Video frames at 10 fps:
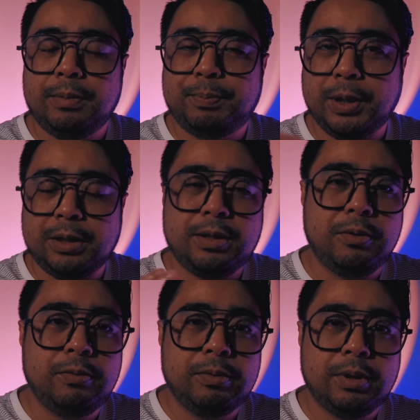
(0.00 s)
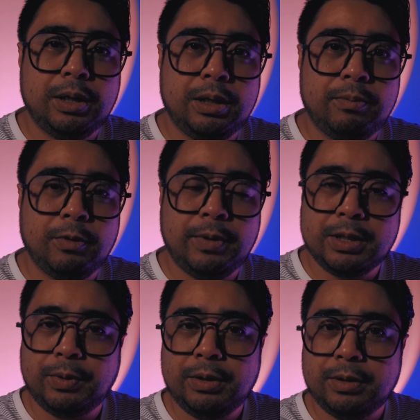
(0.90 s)
Part two of
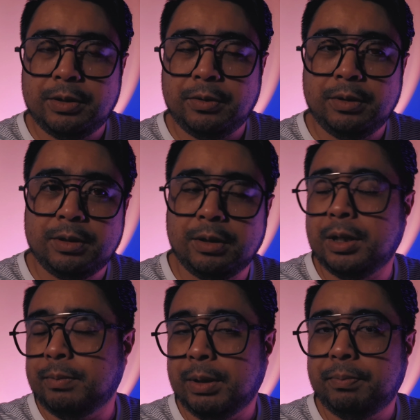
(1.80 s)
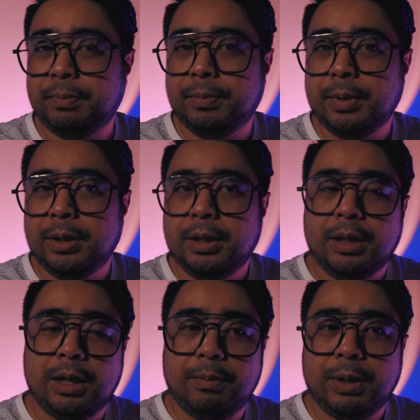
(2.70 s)
this one should come up,
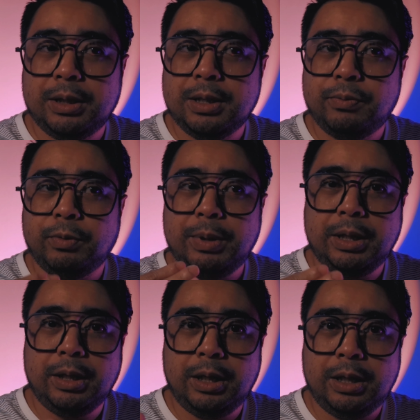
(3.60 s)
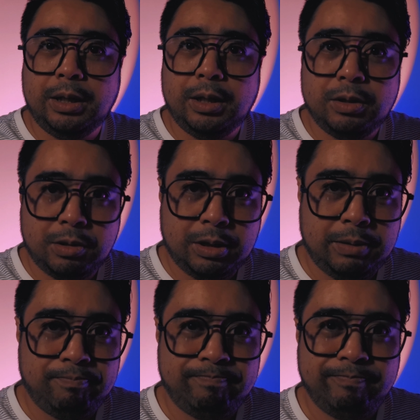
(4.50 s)
but this would be a
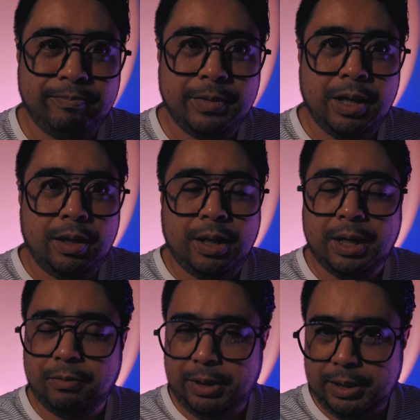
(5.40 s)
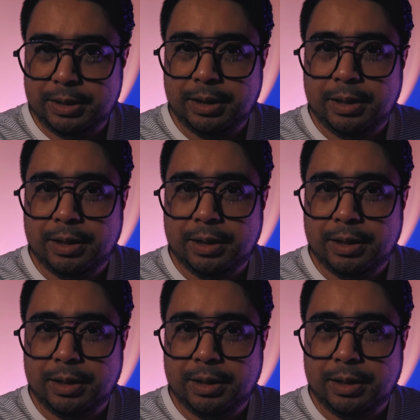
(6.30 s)
journey. Anyways,